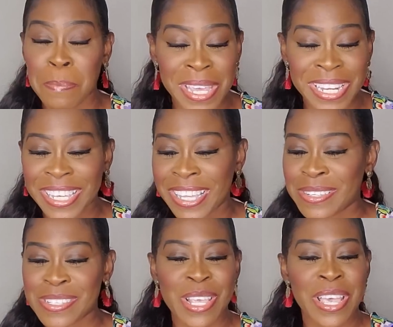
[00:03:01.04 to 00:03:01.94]

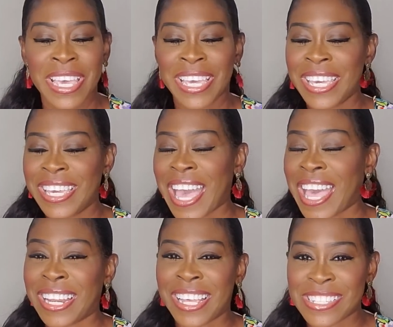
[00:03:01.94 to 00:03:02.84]
minions, he
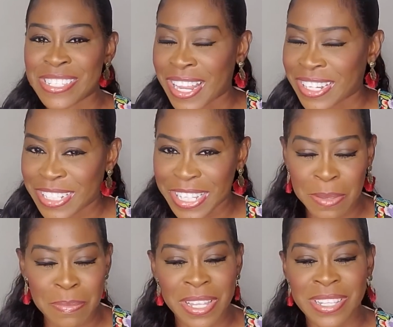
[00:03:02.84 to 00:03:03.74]
and his
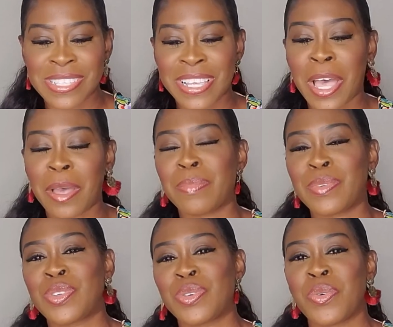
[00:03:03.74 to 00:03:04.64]
demons
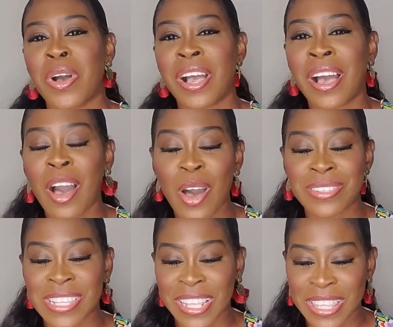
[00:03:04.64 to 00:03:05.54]
come to
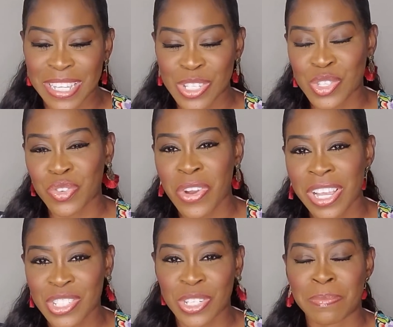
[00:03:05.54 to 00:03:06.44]
cause
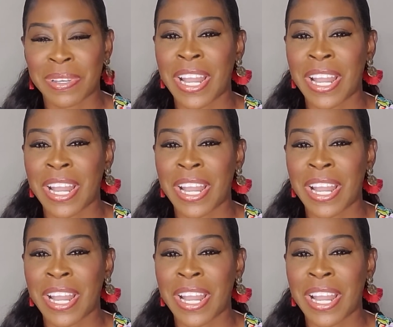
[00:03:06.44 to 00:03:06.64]
destruction.